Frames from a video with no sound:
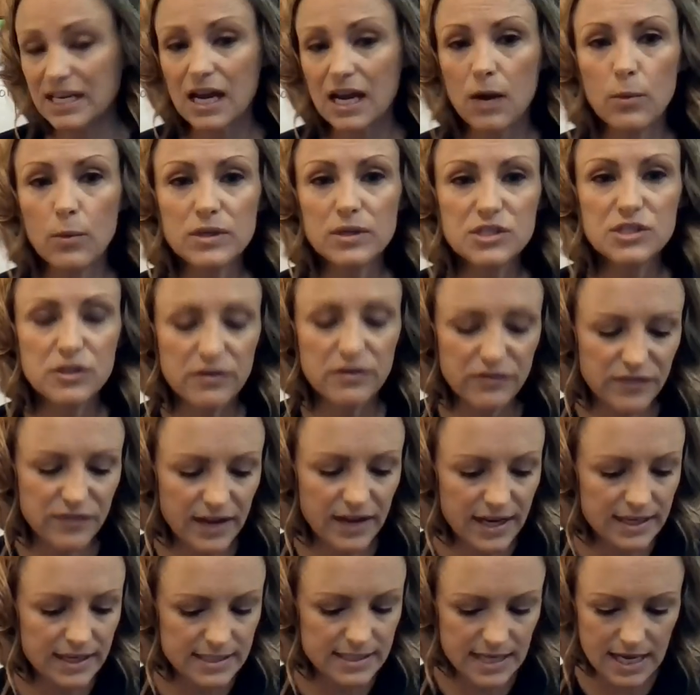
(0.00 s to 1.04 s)
I want you to
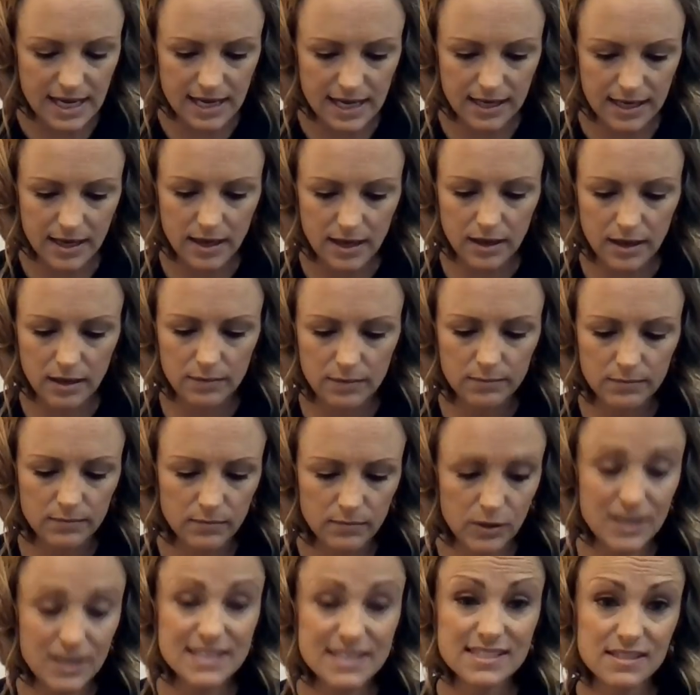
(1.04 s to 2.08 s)
find
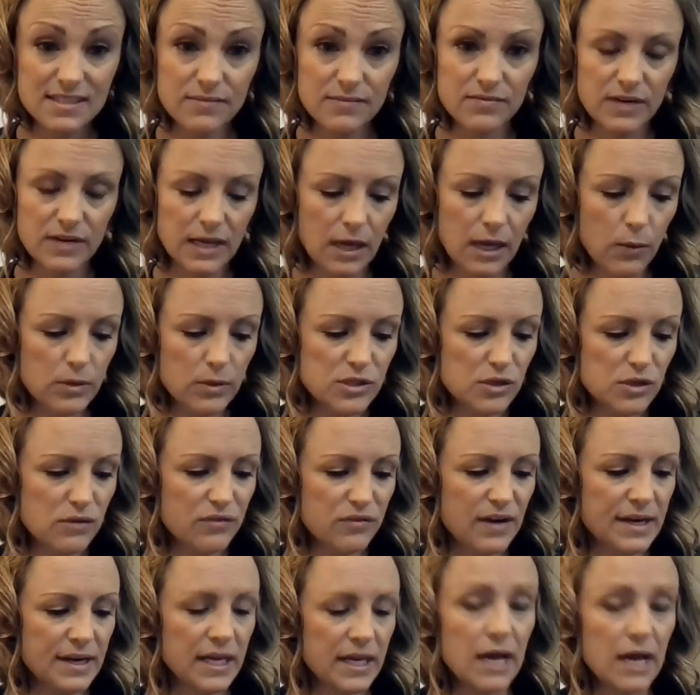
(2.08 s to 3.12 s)
or his symphony. I want you to
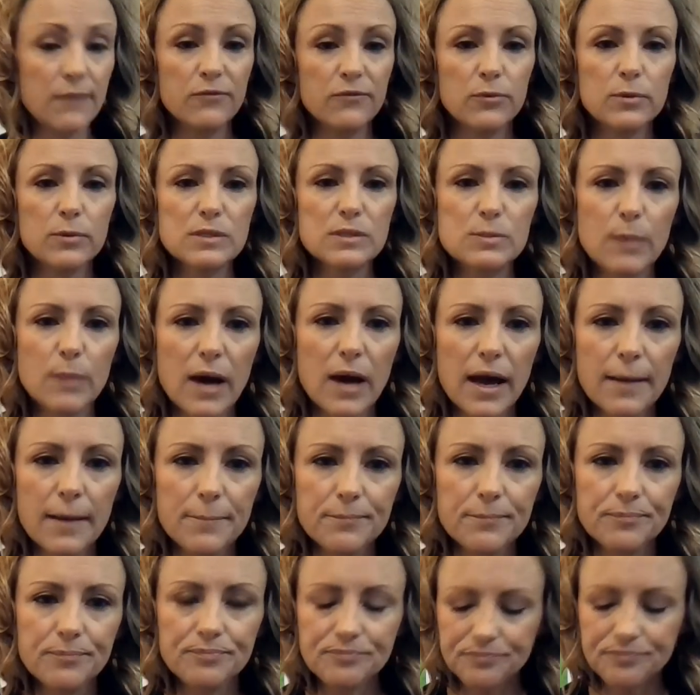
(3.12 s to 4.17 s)
find a comfortable spot,
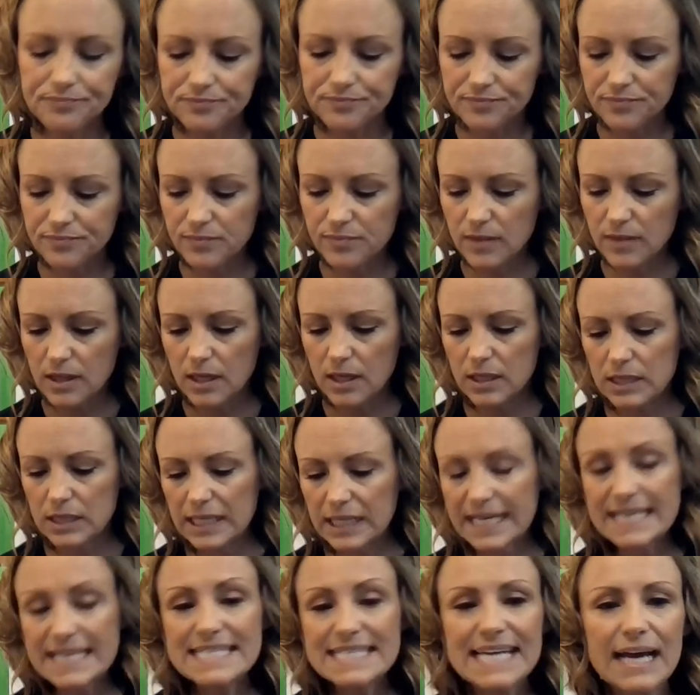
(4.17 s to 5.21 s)

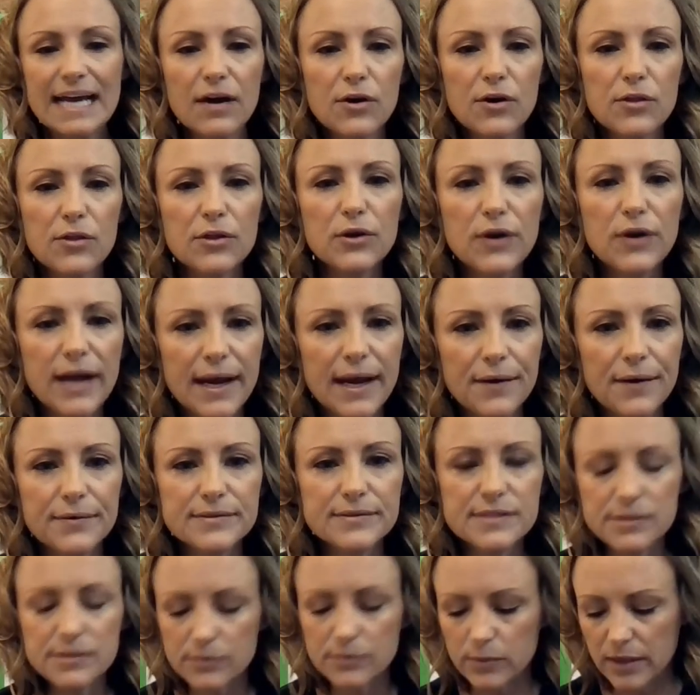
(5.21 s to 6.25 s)
lay down on the
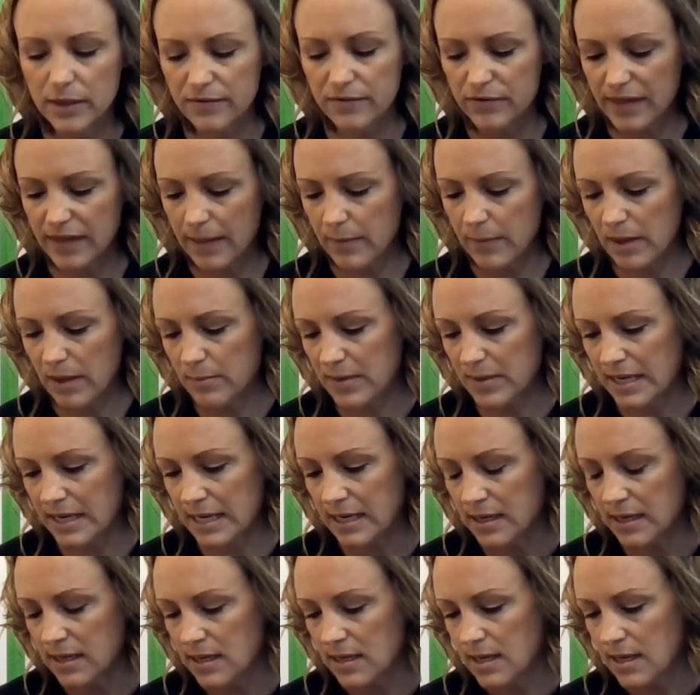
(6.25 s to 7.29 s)
ground, wherever that may be,
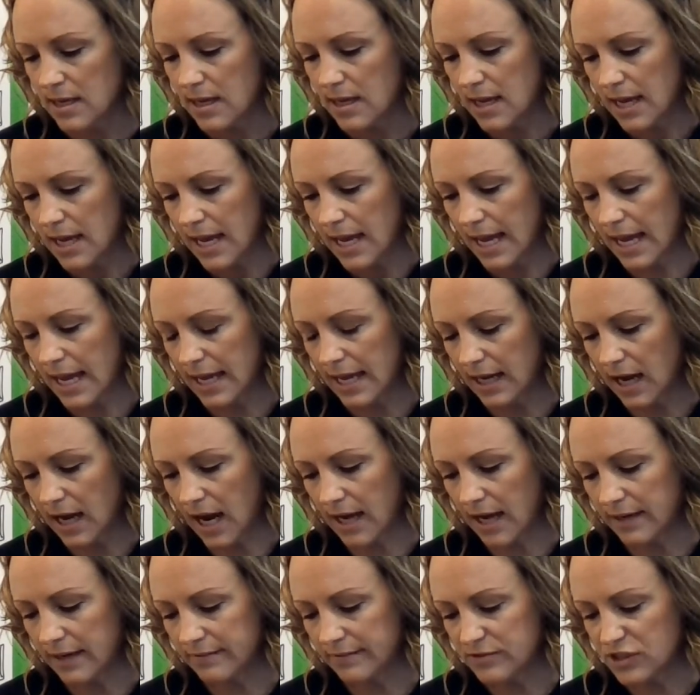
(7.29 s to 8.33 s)
and
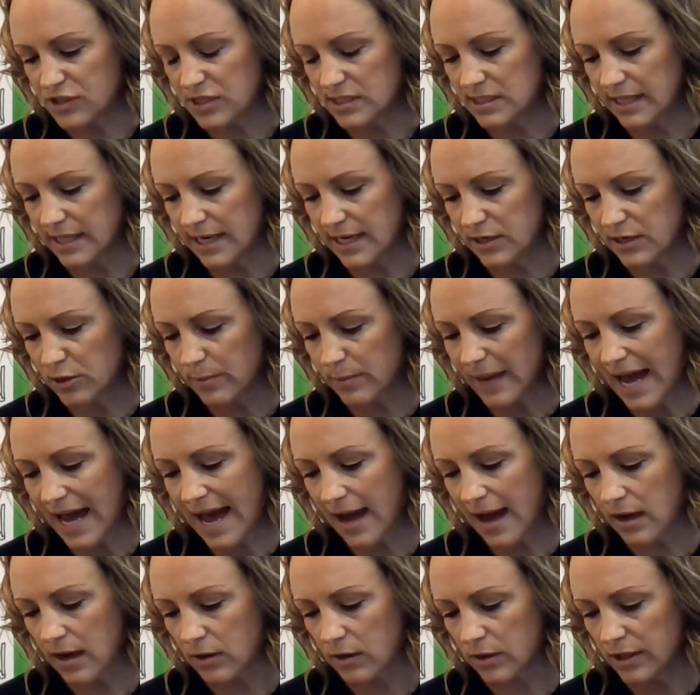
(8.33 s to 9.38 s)
kind of just lay on your
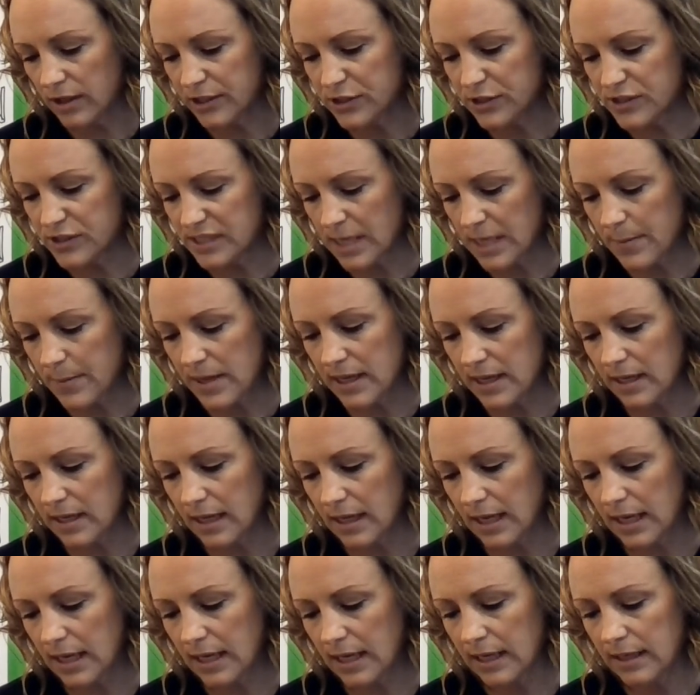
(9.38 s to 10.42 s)
back or on your stomach
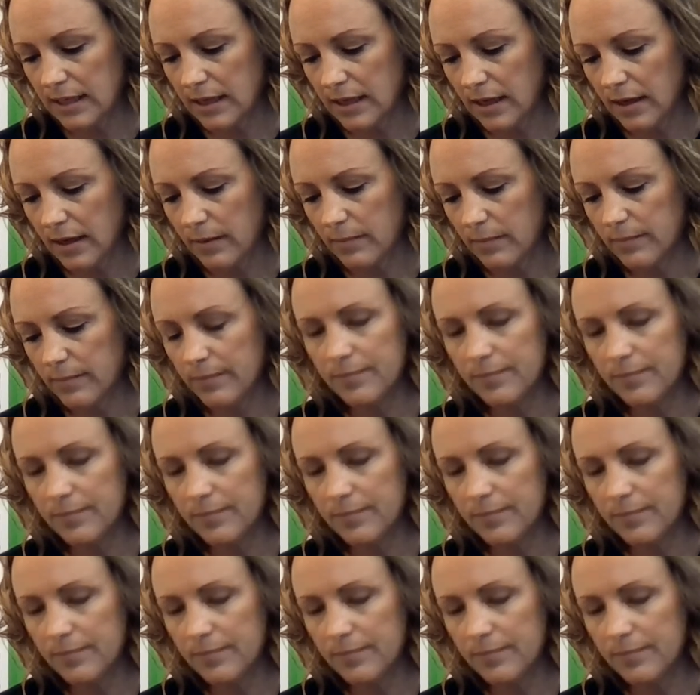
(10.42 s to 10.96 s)
and